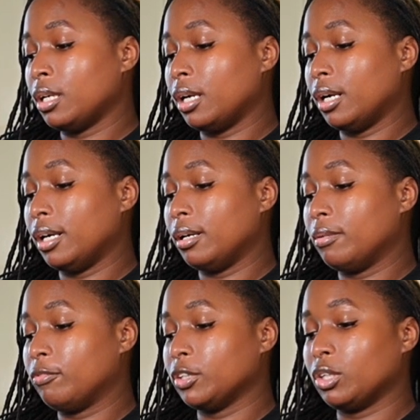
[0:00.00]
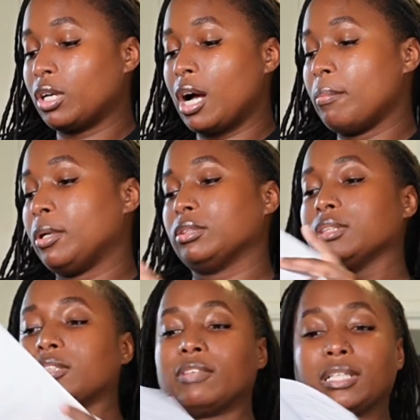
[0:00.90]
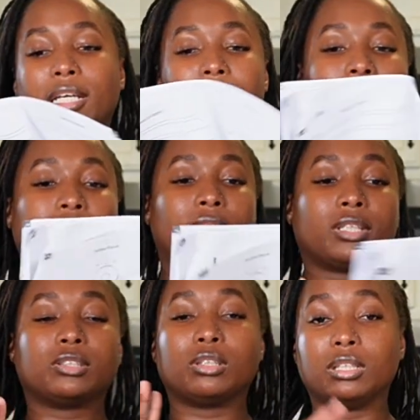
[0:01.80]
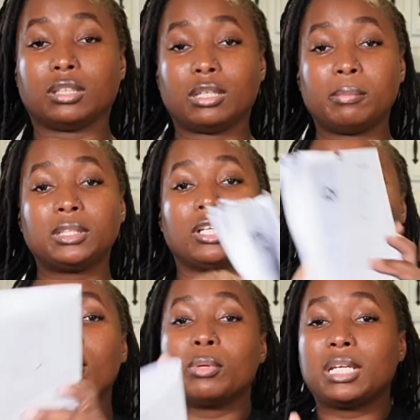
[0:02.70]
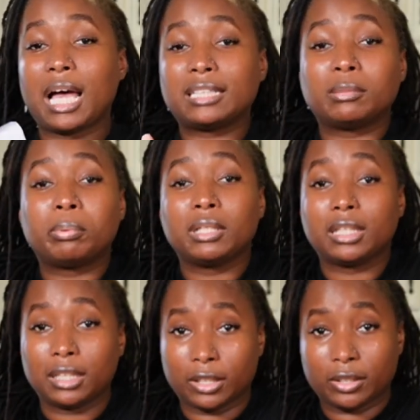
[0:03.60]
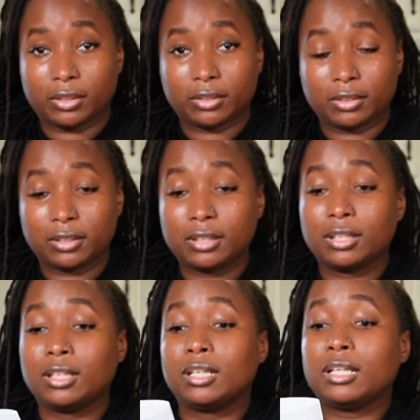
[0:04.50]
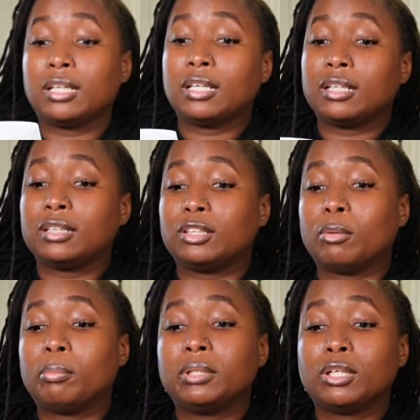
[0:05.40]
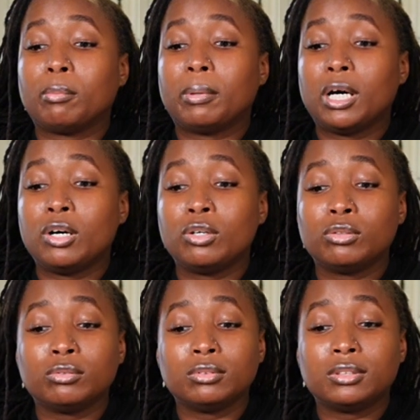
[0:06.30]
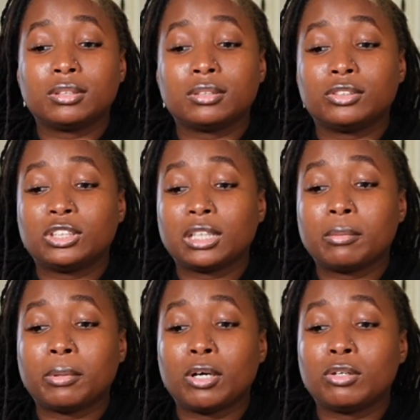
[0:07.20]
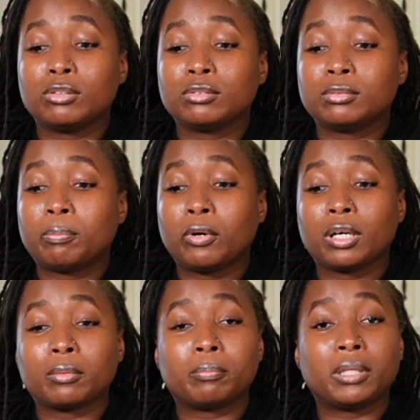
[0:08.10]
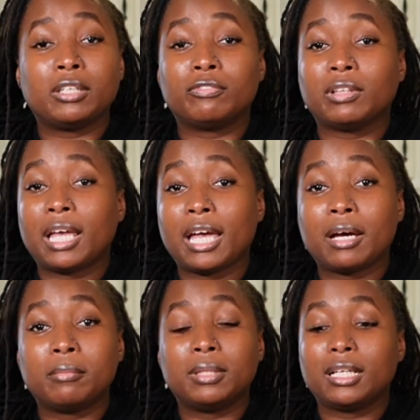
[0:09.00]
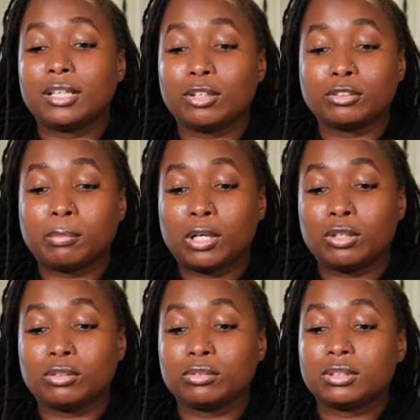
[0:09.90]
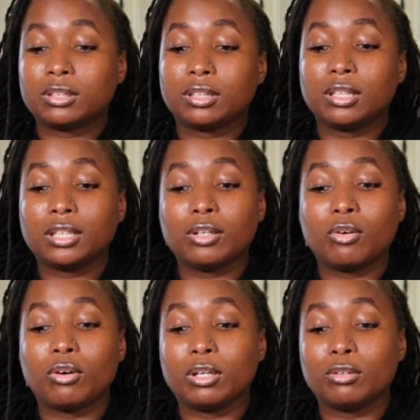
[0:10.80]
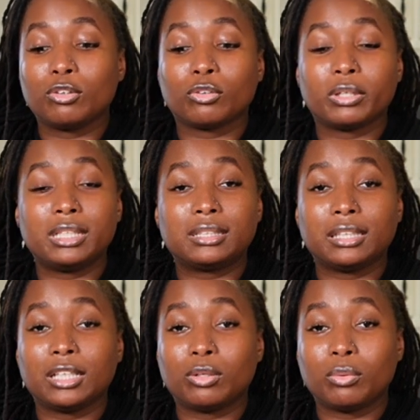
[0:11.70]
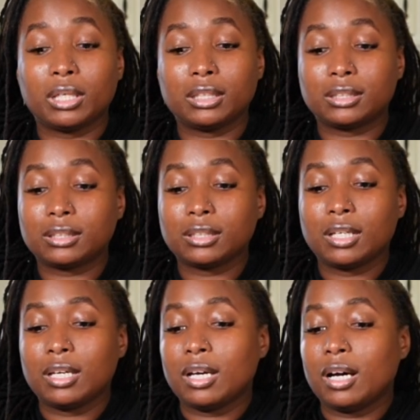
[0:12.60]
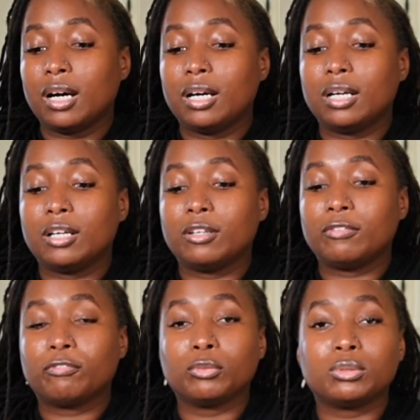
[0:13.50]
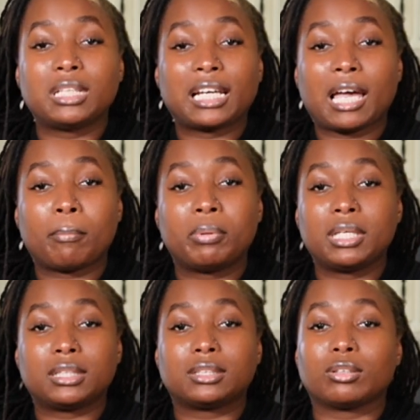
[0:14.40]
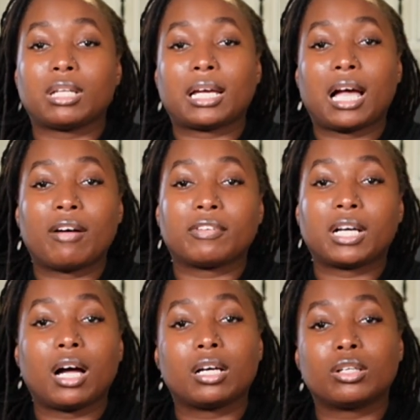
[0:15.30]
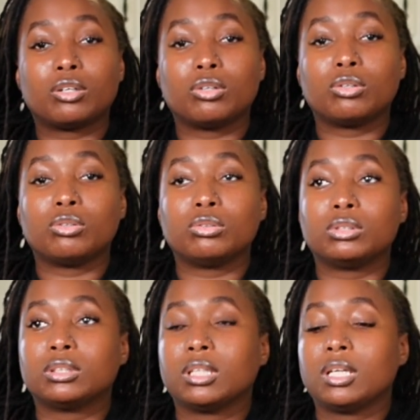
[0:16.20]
for your compost and stuff like that. So look, let me tell y'all what not to put in here. Don't no bones, chicken bones, pork, beef, lamb, none of those bones, cooking oil, grease, liquids, fruits that got pits, so like avocados,